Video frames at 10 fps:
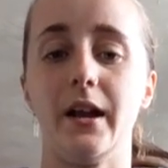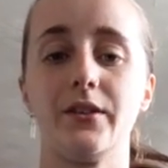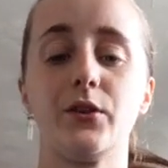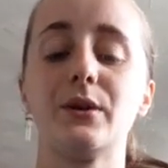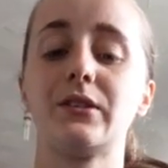
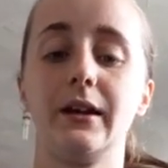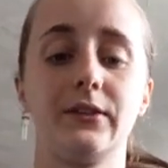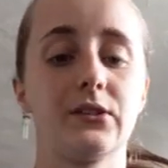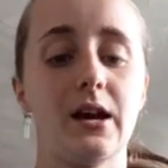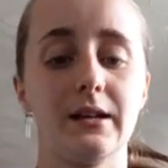so it's
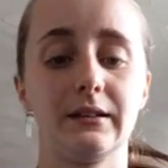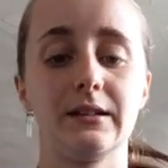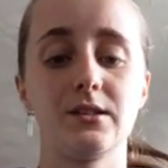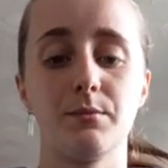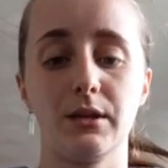less likely
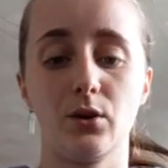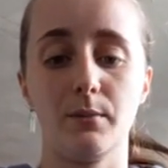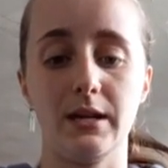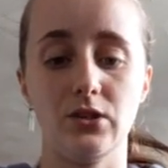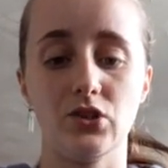to become
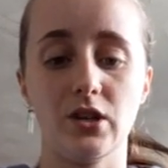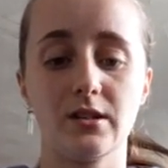injured.